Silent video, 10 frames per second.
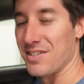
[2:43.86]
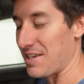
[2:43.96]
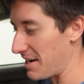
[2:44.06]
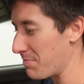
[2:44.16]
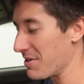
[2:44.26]

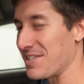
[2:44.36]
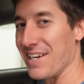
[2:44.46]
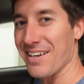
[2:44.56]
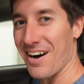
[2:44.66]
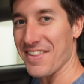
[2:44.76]
set up the
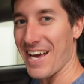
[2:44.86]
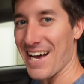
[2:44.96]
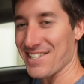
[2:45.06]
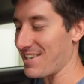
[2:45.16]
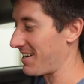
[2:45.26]
tent on the
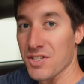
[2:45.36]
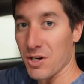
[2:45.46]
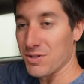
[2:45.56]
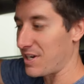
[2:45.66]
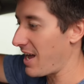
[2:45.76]
Aztek.
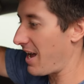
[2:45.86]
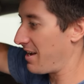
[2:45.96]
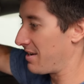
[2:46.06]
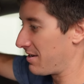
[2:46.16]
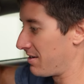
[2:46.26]
So today,
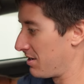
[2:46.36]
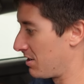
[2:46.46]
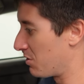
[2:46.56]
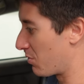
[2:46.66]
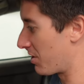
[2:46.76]

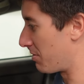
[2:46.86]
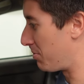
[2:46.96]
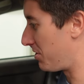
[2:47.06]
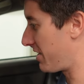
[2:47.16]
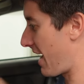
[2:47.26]
we're gonna
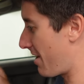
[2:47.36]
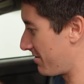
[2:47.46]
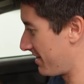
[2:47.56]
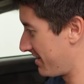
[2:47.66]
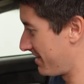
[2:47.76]
pull it
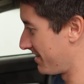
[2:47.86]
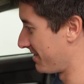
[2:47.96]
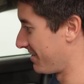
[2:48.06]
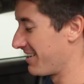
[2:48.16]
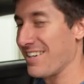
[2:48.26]
out
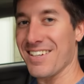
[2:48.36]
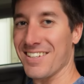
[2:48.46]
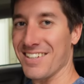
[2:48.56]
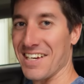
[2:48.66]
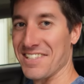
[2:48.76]

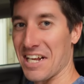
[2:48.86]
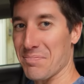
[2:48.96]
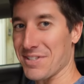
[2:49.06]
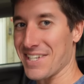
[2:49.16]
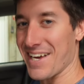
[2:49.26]
and set up
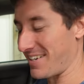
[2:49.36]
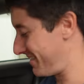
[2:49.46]
the tent.